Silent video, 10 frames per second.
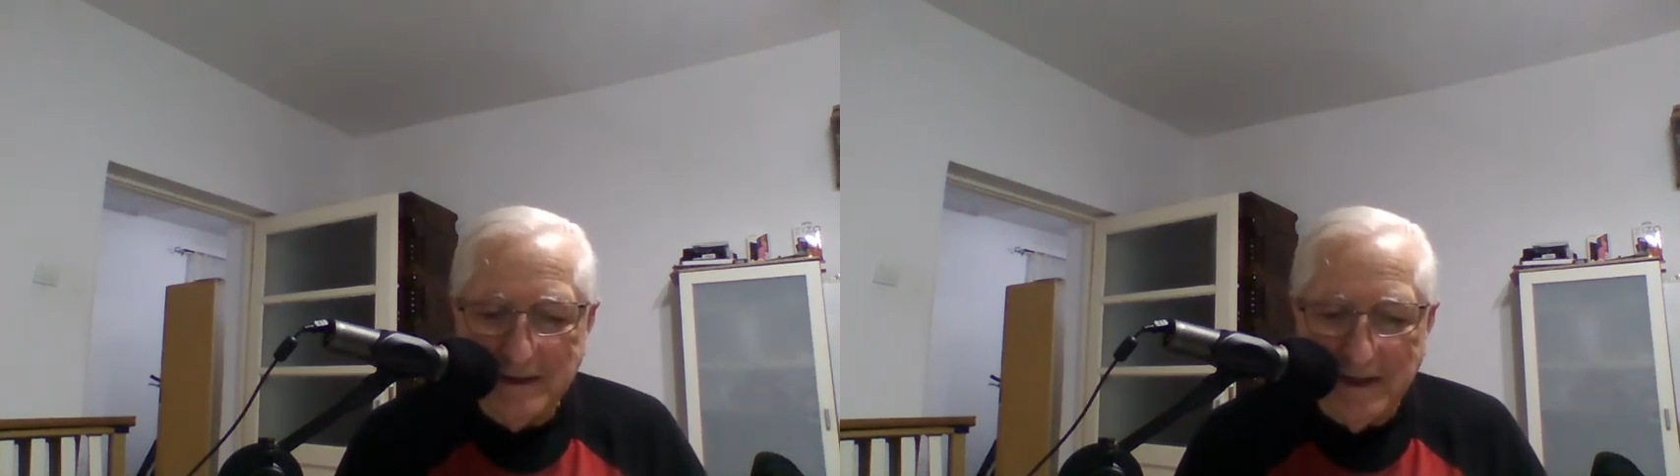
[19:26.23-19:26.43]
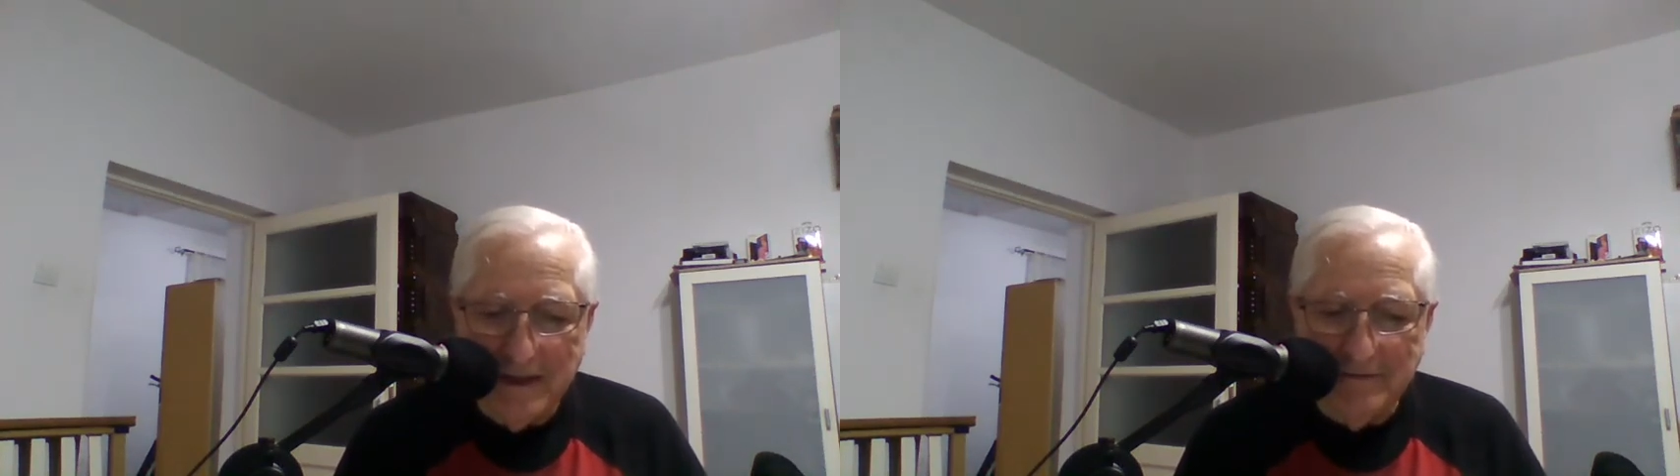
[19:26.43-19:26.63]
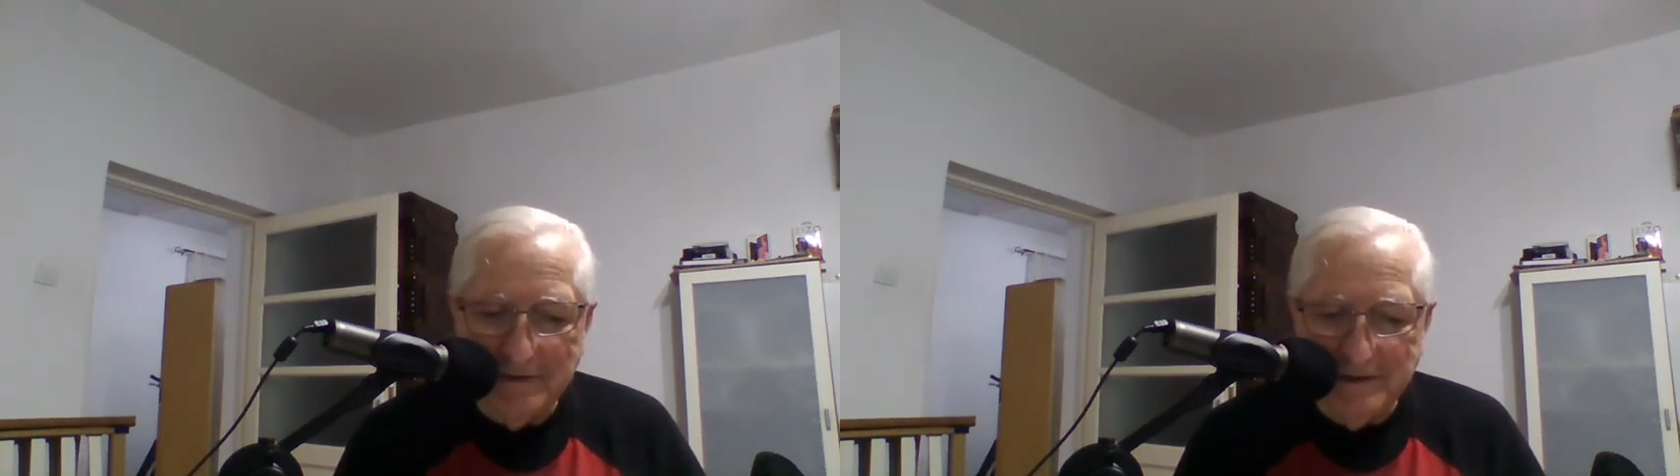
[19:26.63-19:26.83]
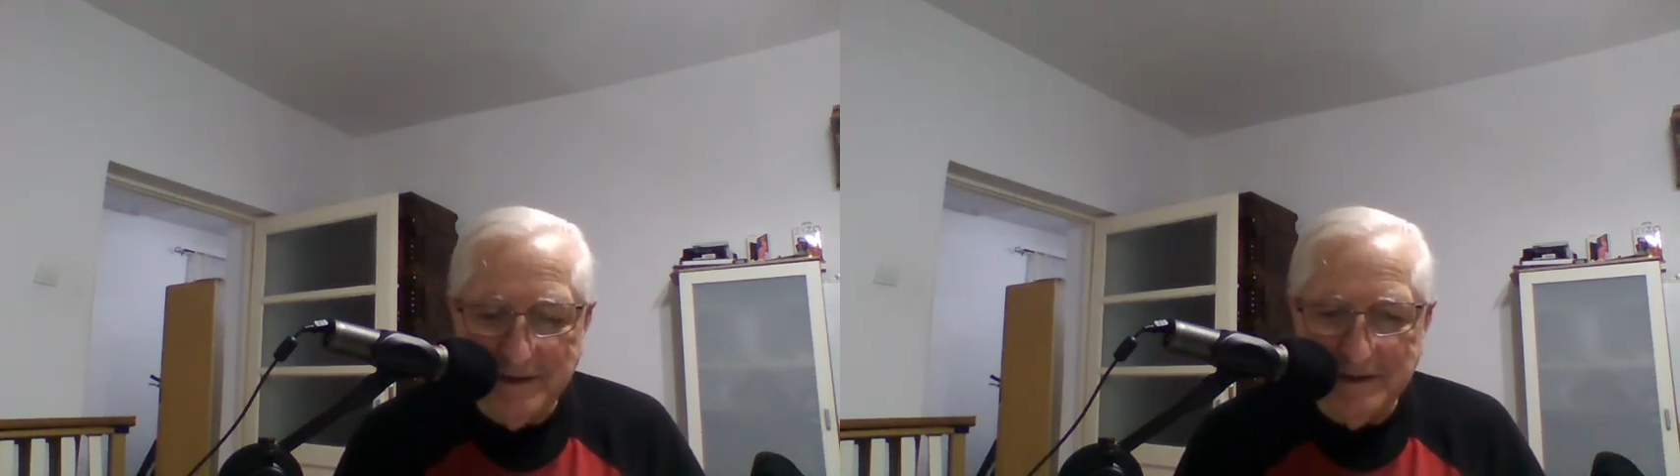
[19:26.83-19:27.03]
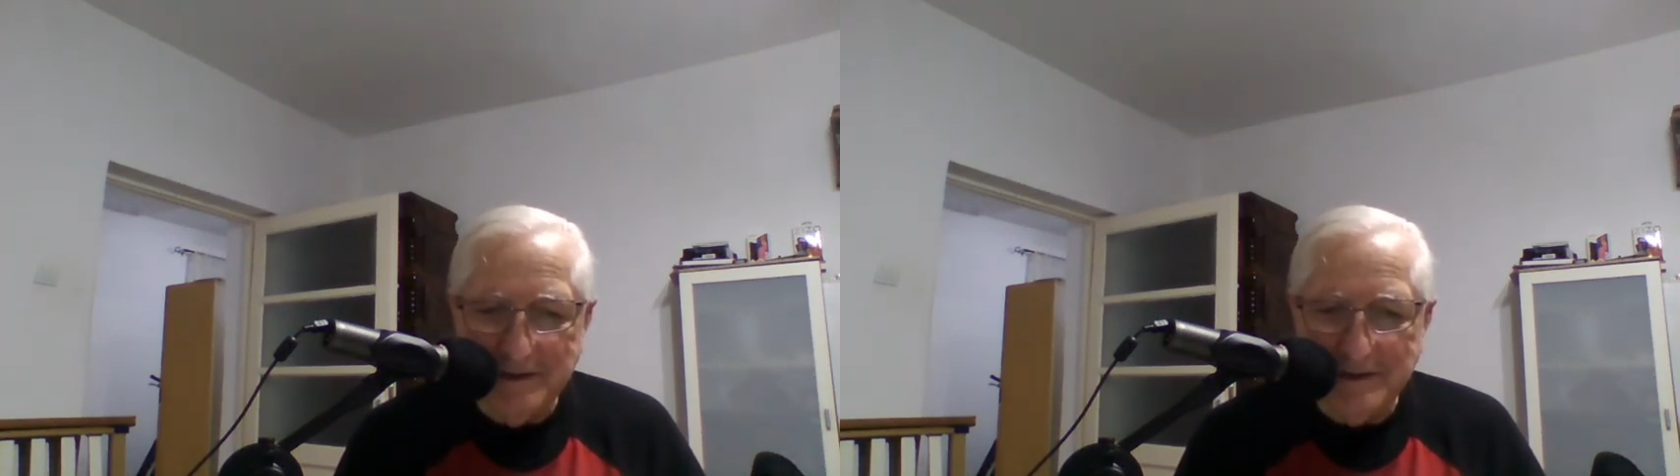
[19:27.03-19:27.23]
Even
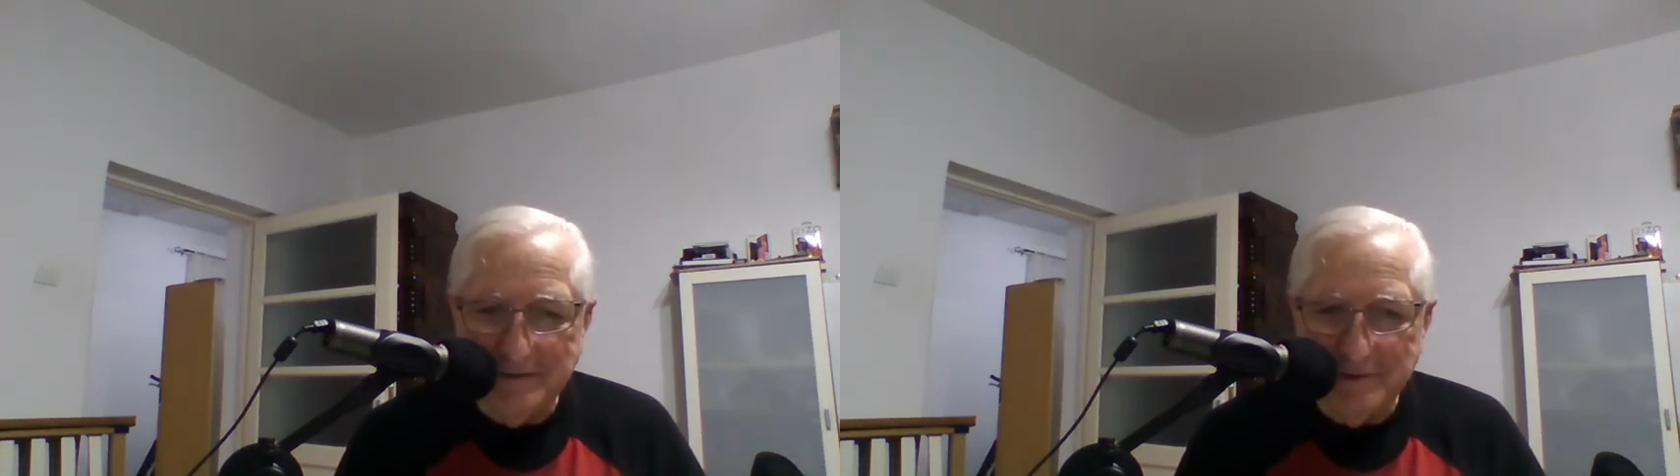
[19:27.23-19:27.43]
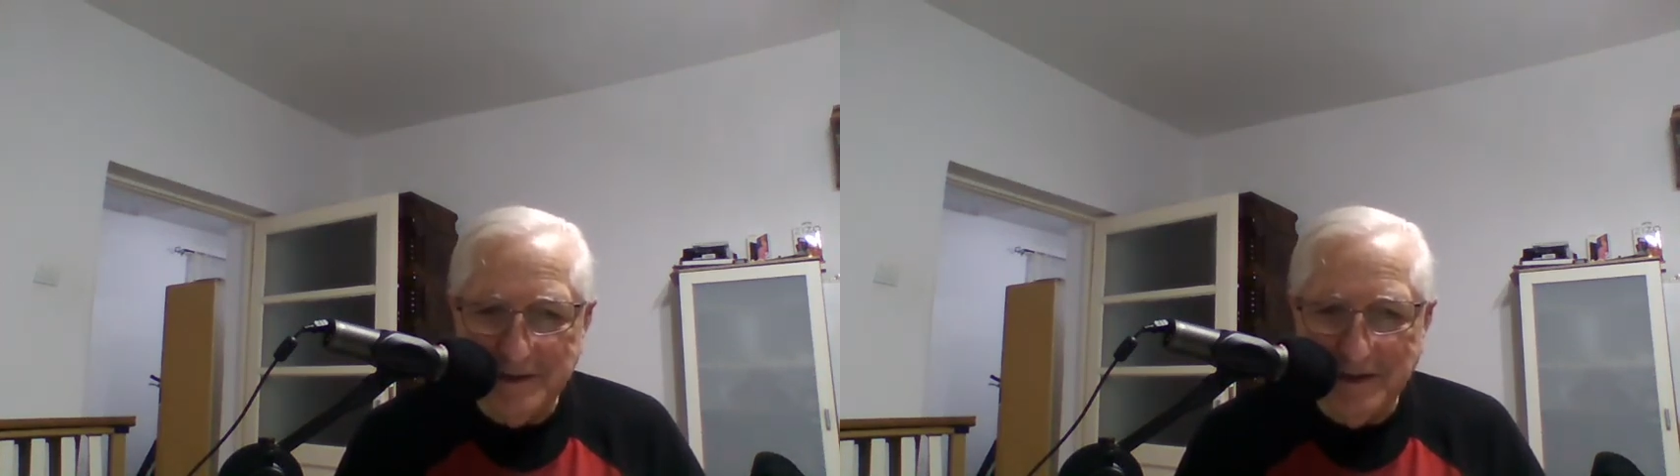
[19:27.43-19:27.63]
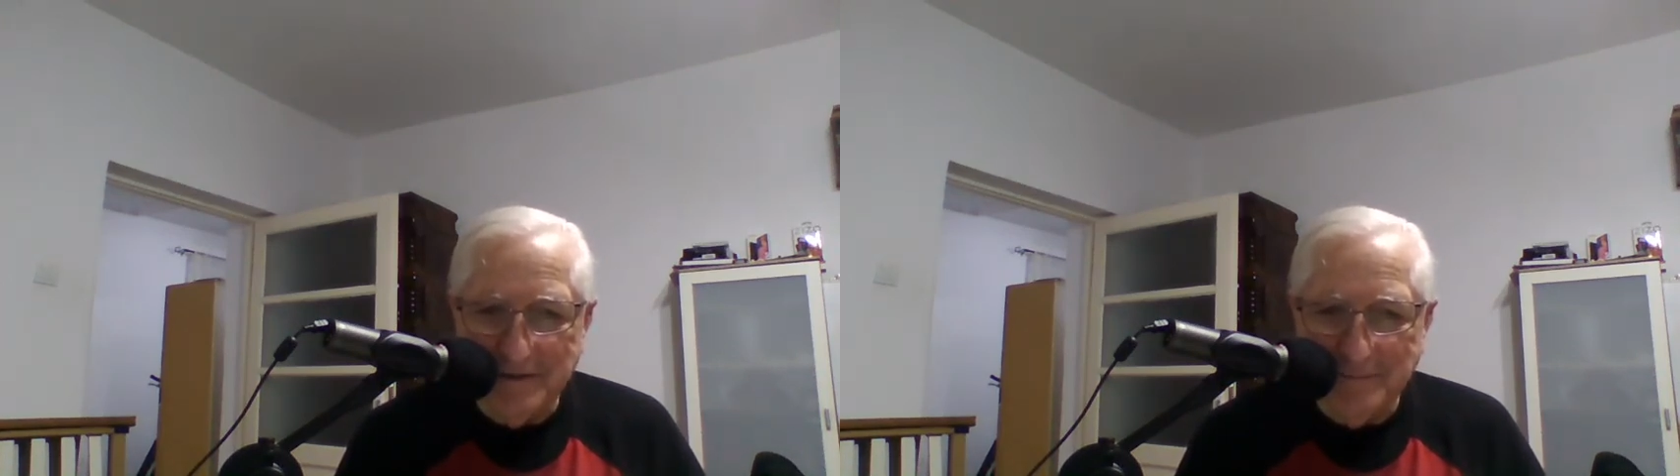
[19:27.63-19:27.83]
Jesus himself,